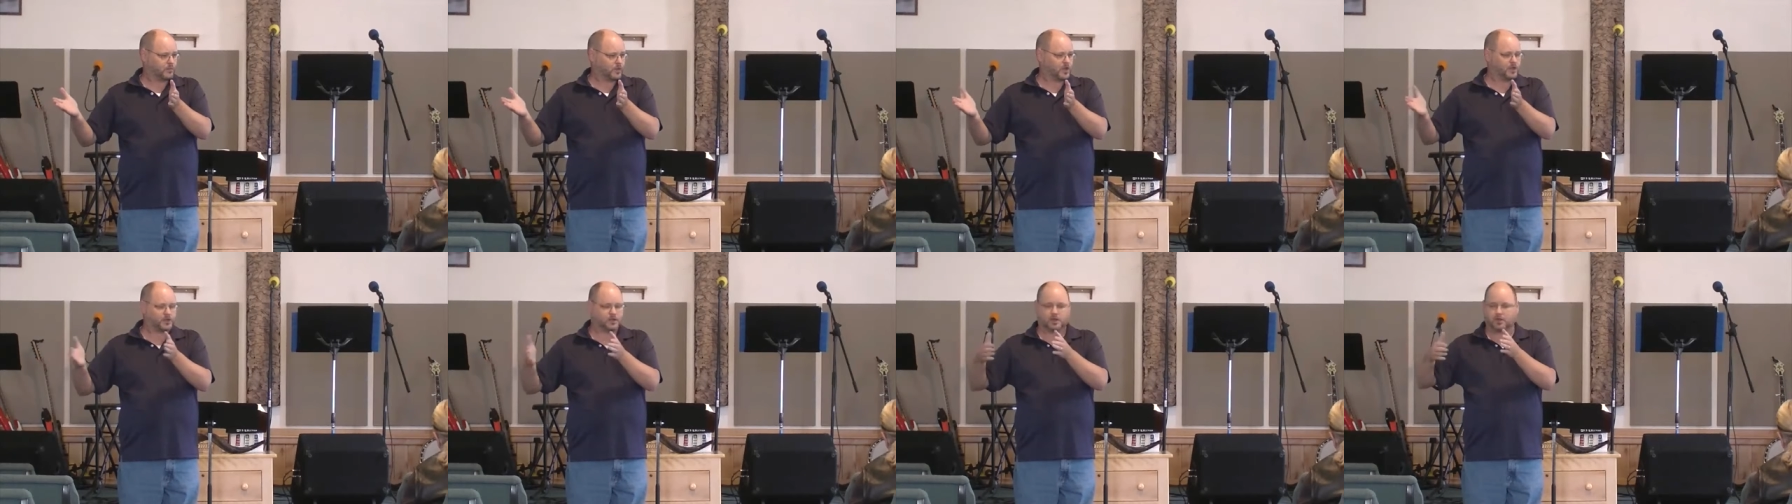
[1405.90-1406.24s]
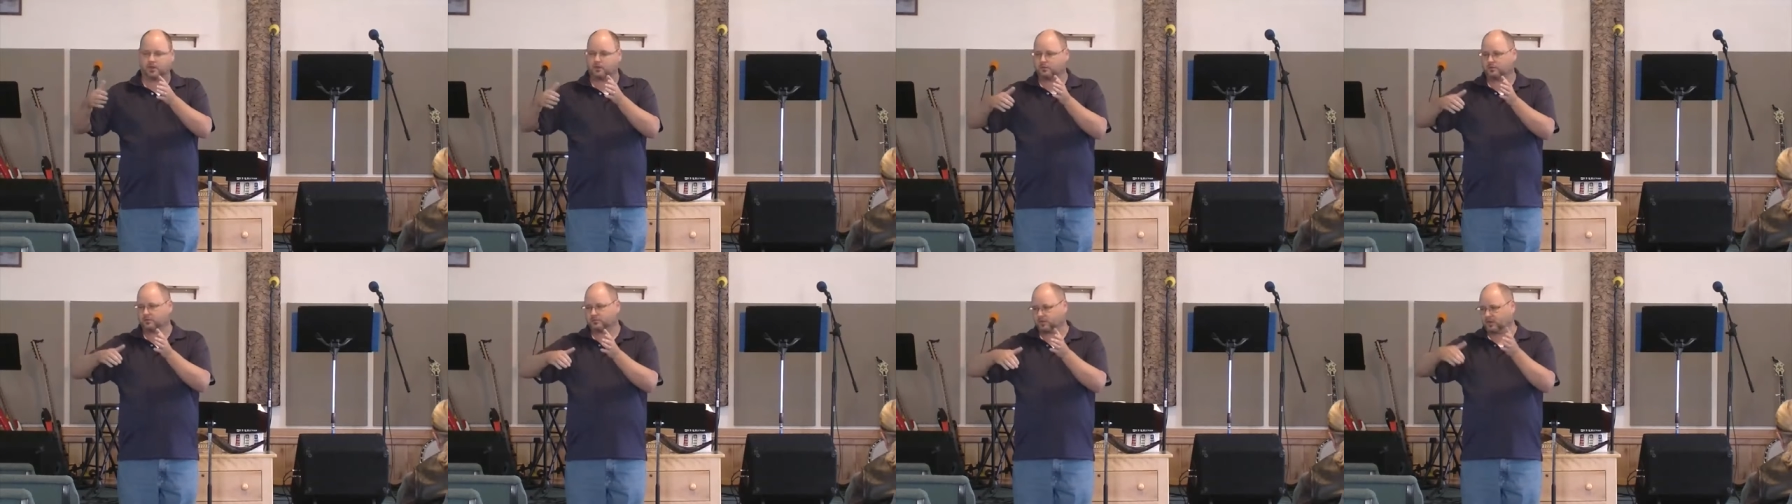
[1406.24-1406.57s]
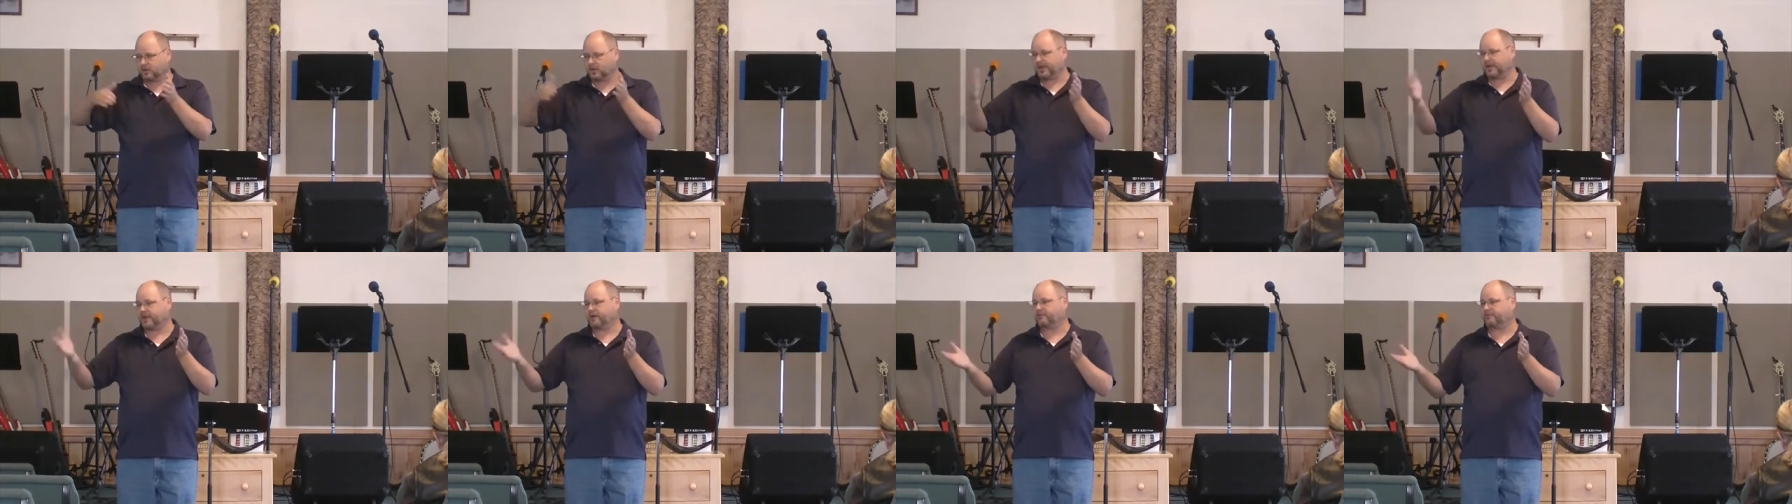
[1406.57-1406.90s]
than the,
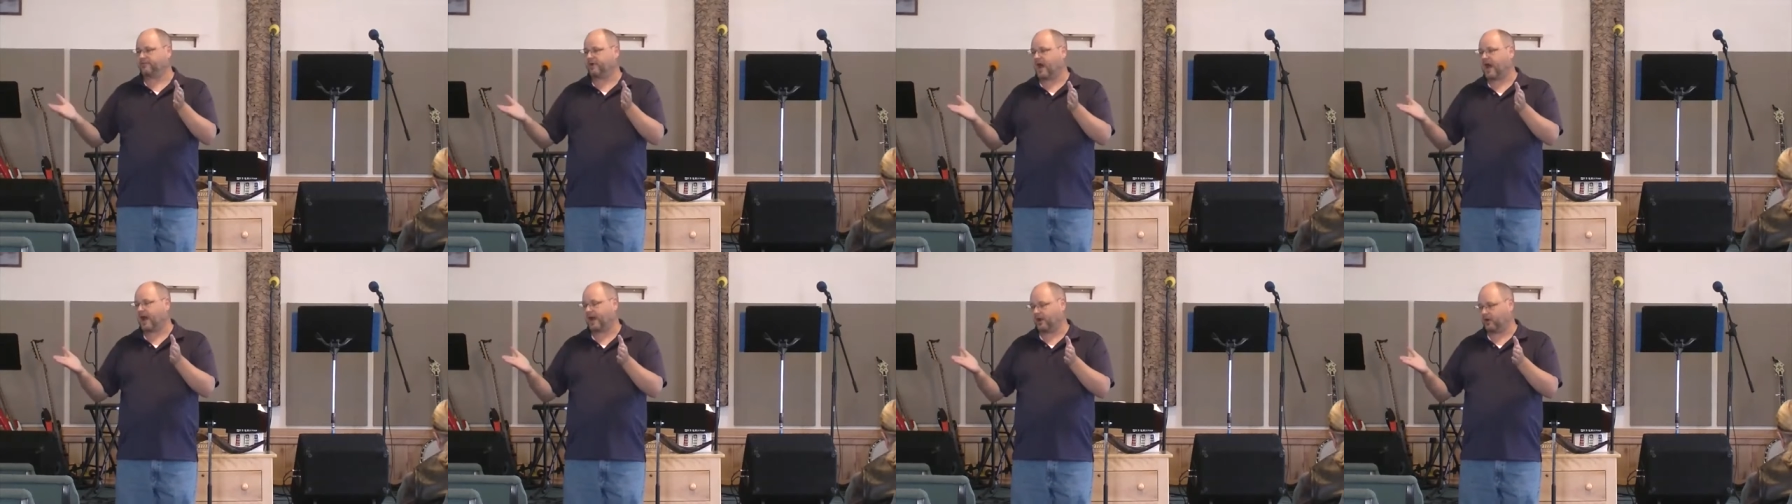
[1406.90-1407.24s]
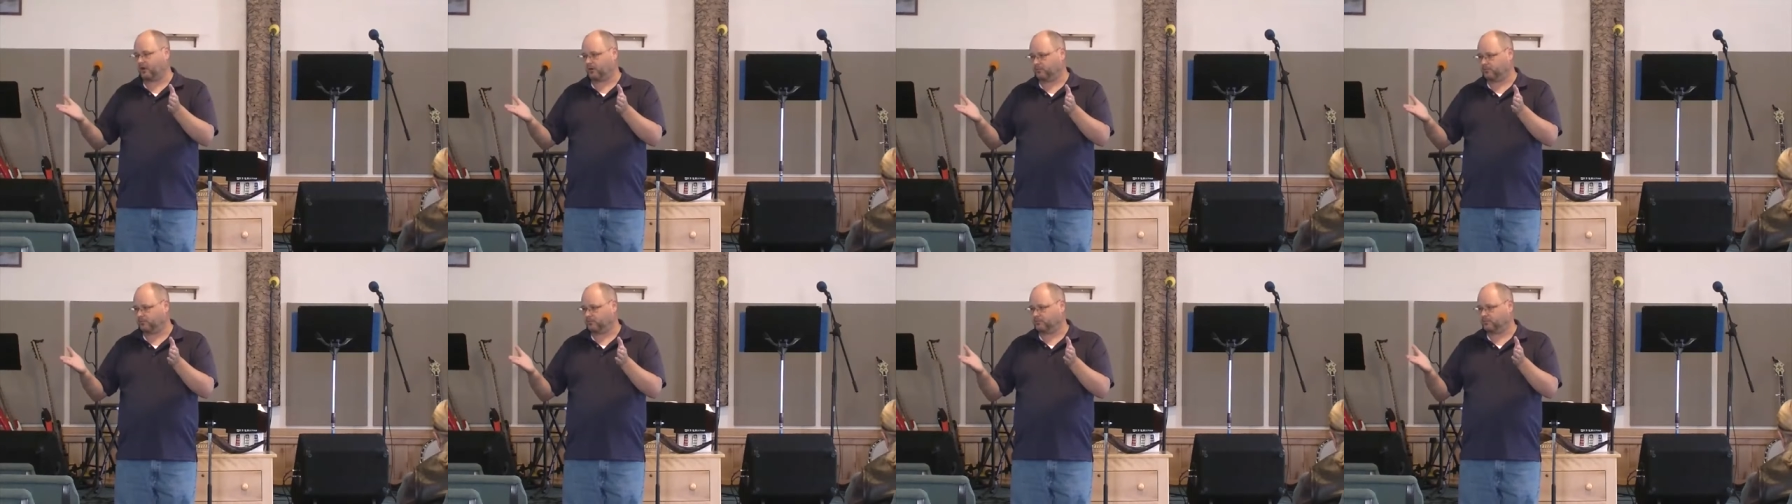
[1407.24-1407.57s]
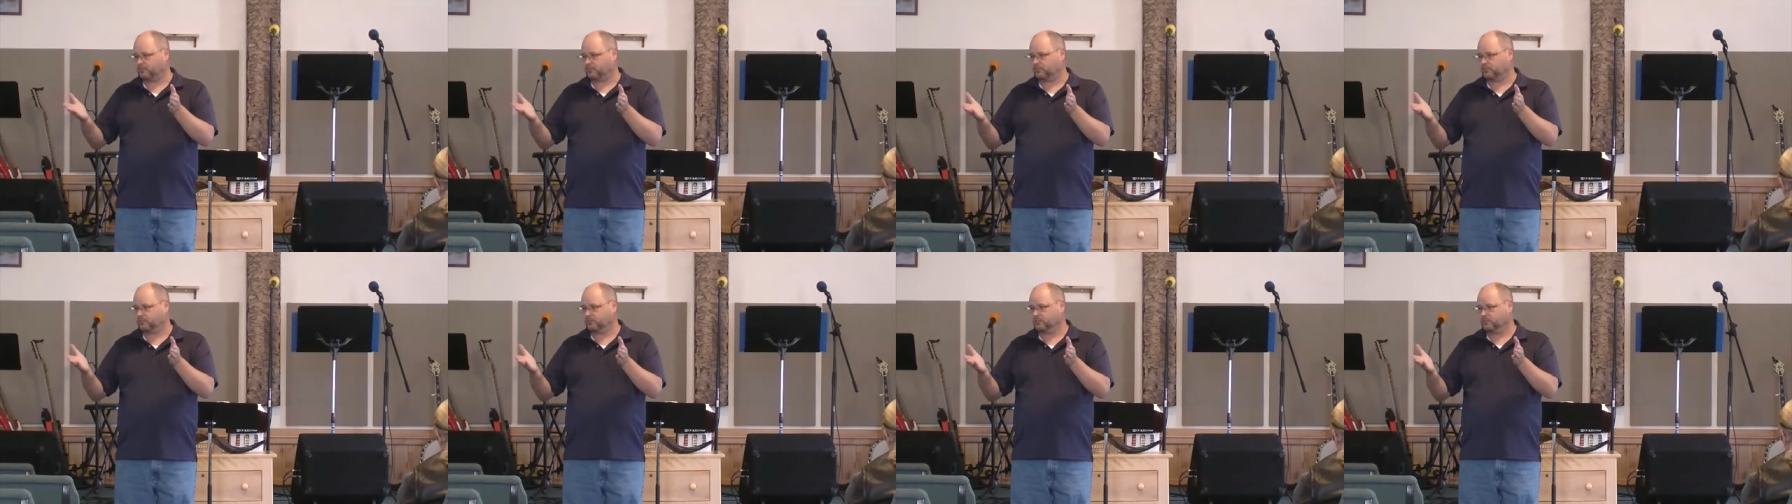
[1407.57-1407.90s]
the lake of fire,
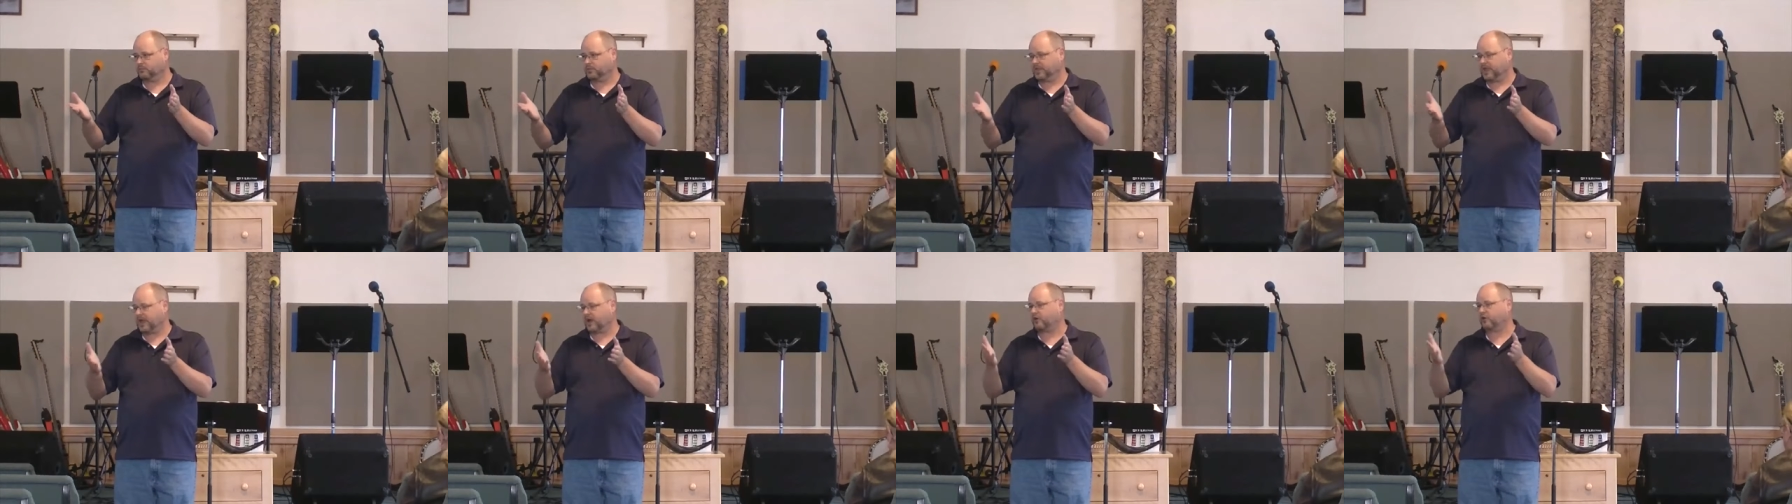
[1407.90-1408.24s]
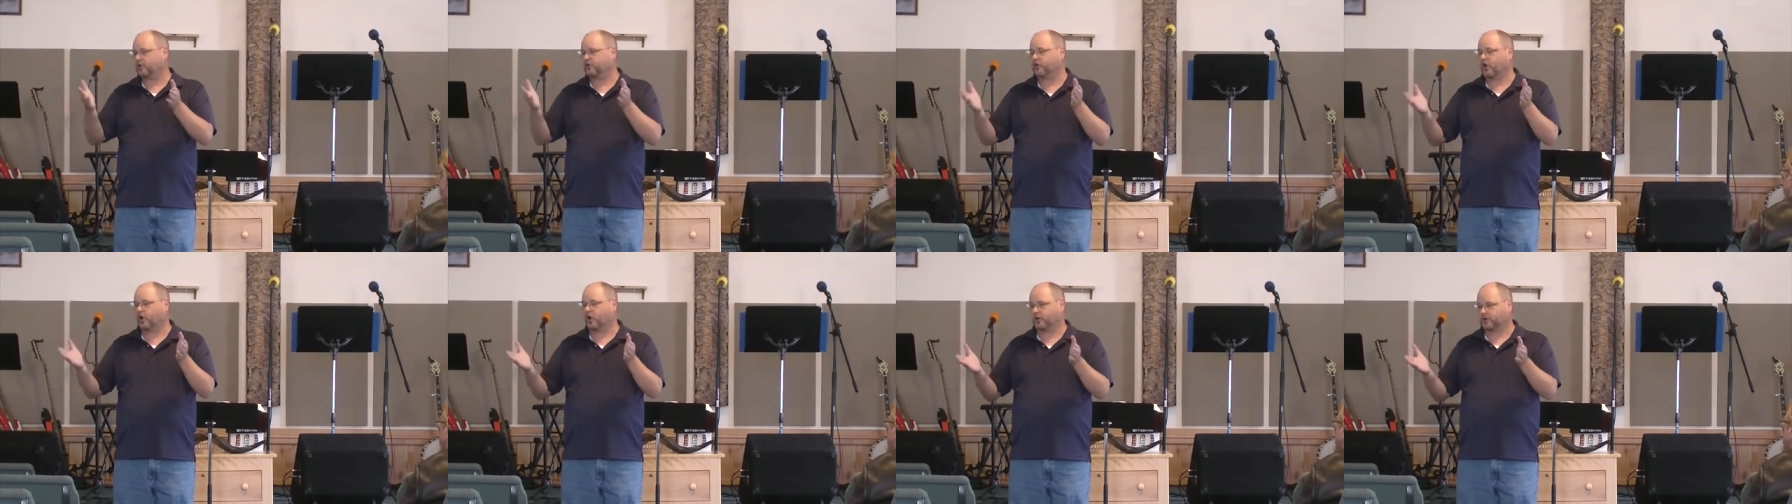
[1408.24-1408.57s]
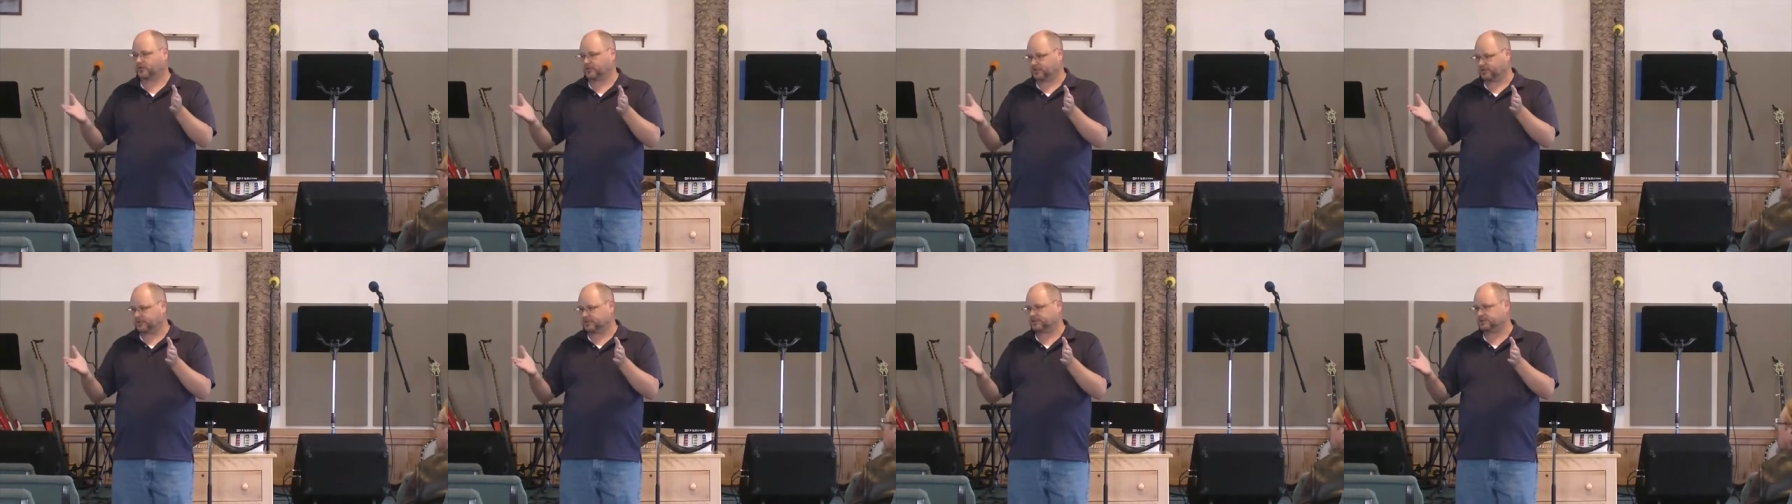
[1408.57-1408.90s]
the outer
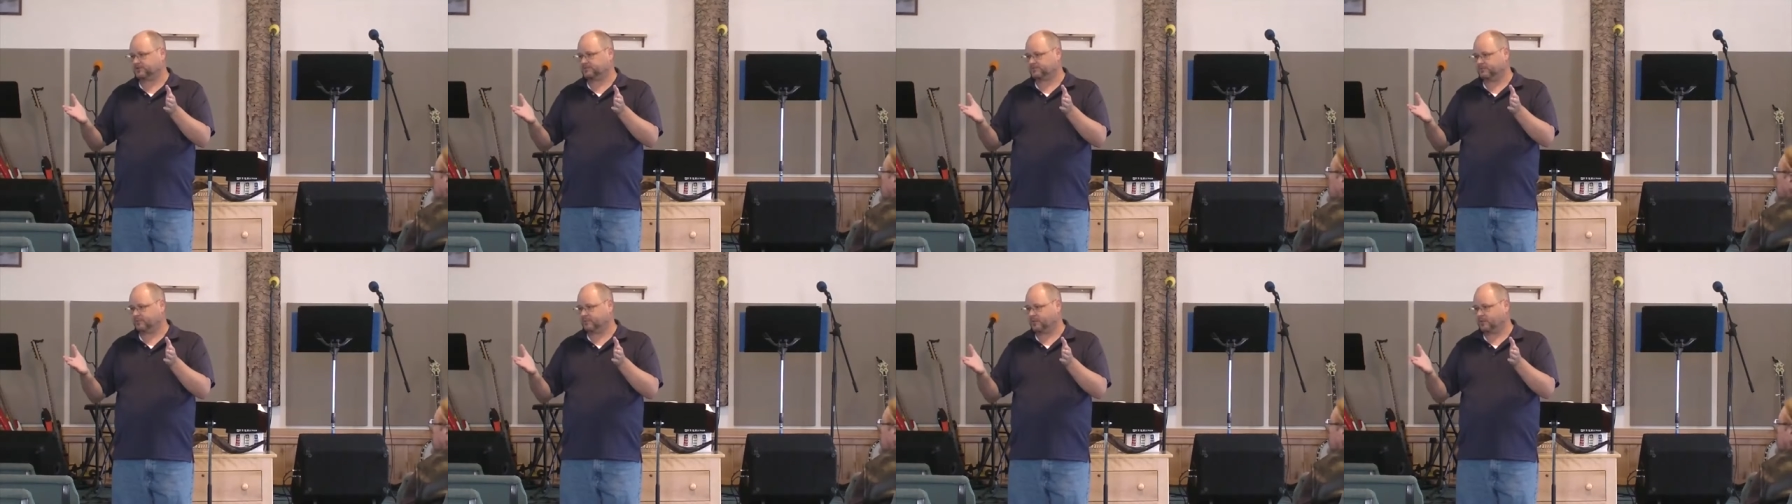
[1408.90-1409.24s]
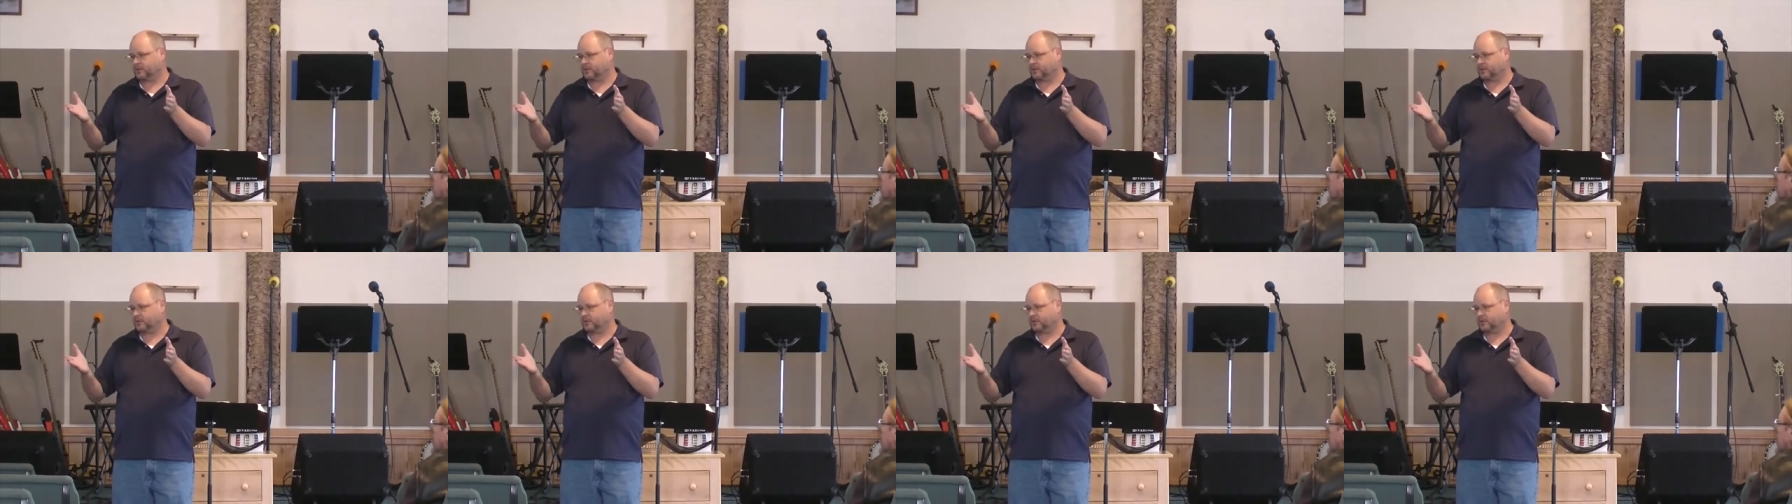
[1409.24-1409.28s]
darkness.